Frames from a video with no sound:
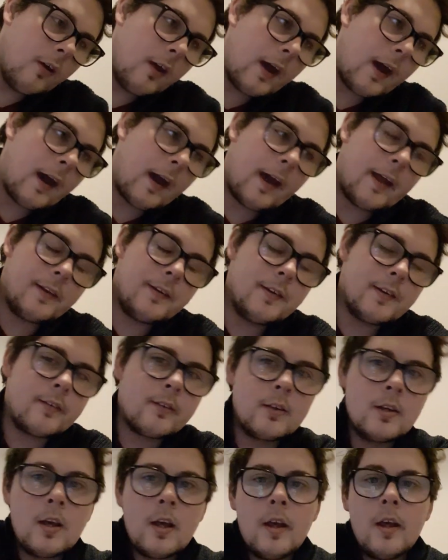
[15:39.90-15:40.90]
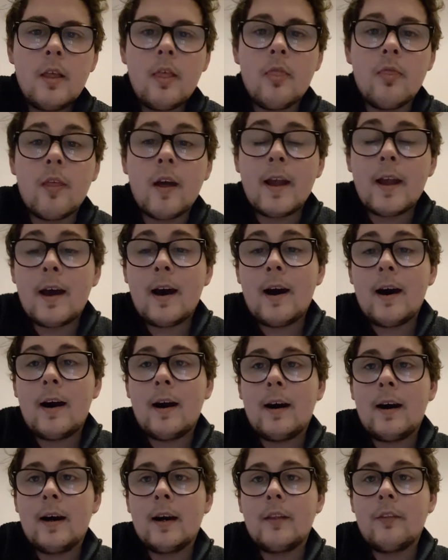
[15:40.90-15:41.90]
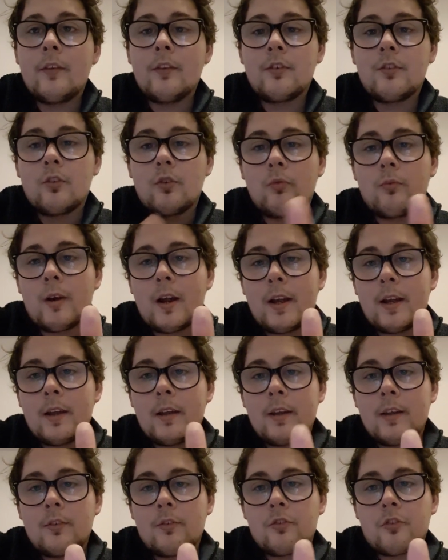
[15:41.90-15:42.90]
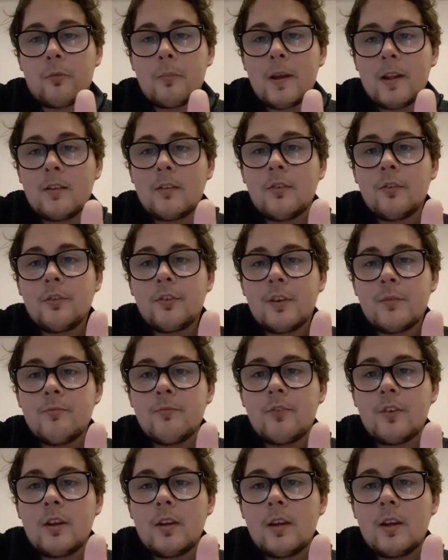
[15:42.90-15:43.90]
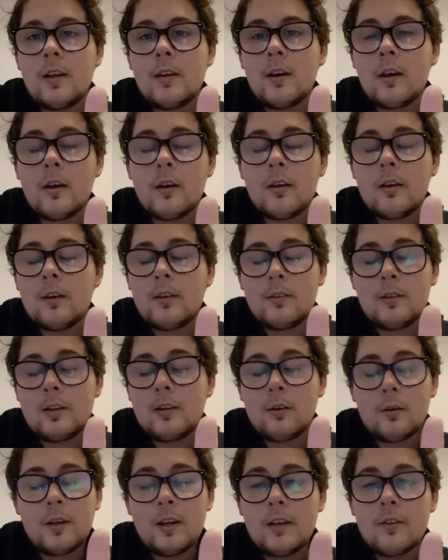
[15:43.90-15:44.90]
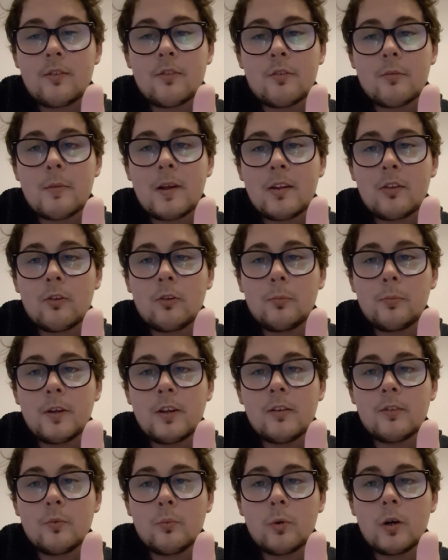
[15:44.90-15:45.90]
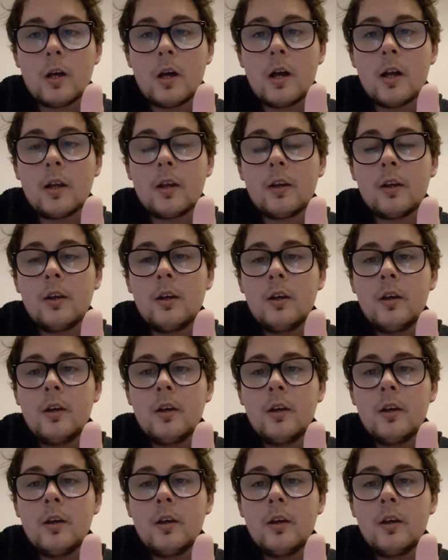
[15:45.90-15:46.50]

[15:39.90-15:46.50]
and they are either to write an instrumental symphony, an instrumental piece of work,